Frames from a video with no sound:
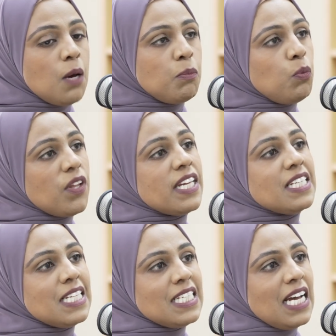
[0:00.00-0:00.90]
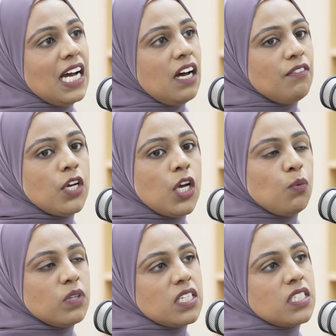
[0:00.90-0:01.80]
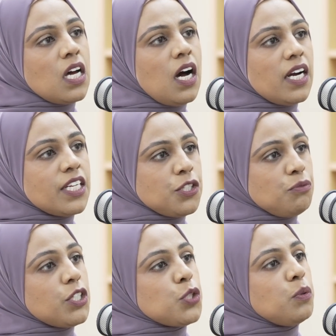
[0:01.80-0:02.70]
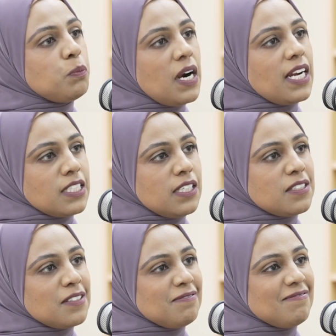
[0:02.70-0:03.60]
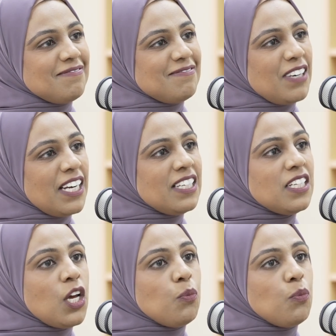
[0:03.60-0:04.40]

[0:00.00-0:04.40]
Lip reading: But what they did have was a tie to ritual practice, right?